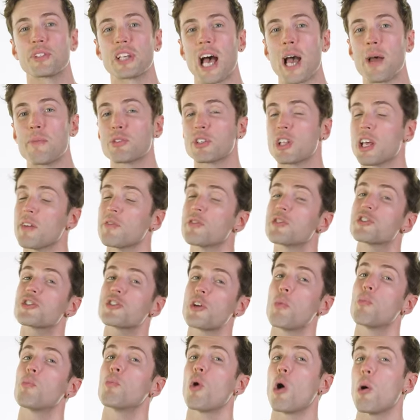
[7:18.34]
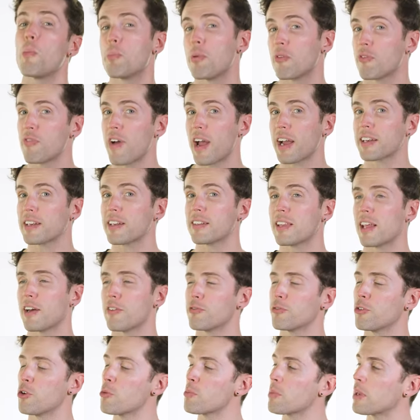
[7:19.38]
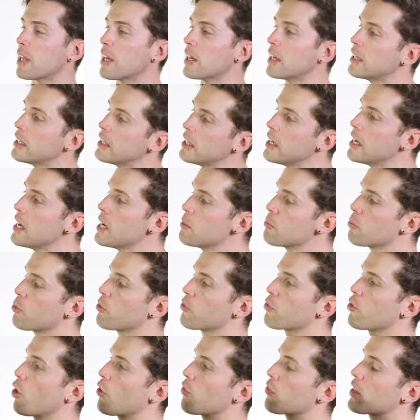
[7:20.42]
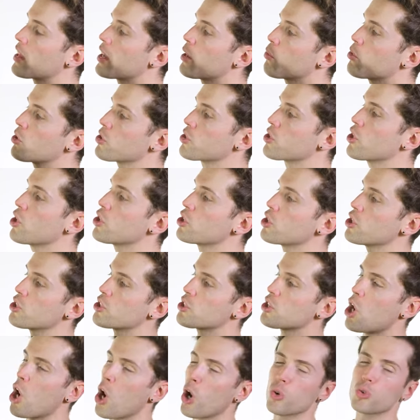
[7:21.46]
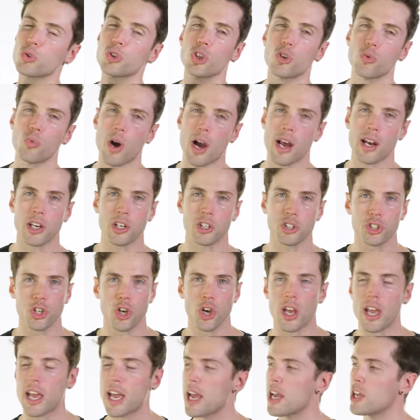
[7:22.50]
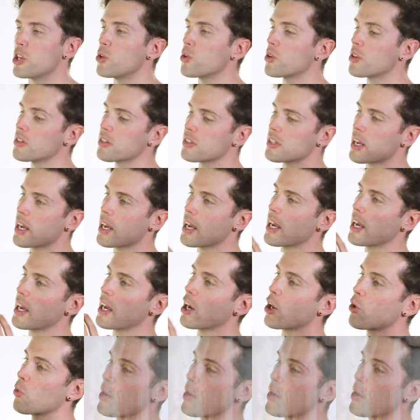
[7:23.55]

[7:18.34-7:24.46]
time, so they have somewhat perfected their formula. But we've got the Resurgence Ultra Riding Shirt here. You can see it in